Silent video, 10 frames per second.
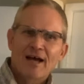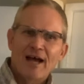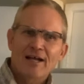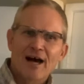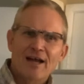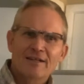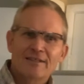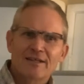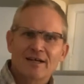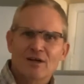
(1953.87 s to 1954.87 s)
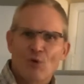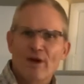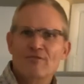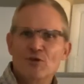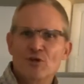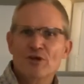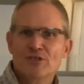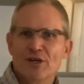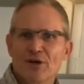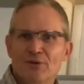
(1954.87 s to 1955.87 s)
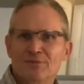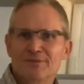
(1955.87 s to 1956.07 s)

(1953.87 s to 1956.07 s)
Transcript: I got it quite a few years ago,